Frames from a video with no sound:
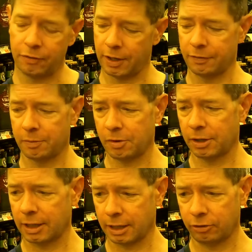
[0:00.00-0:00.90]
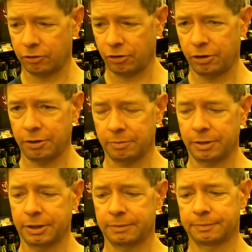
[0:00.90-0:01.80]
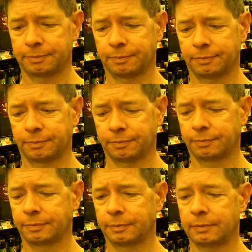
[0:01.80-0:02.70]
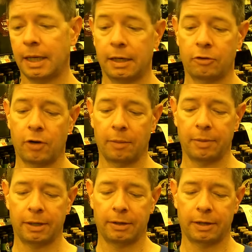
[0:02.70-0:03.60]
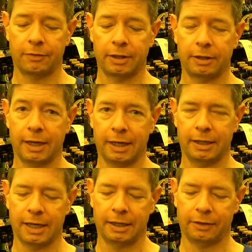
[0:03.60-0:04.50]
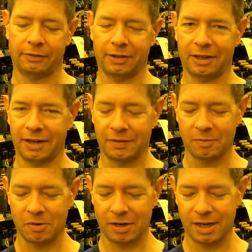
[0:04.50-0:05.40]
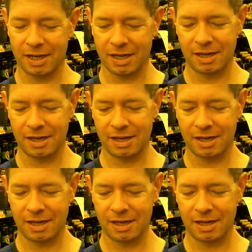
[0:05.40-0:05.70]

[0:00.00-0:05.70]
coffee every morning, I can assure you, but and I drink beer every day, not necessarily every morning.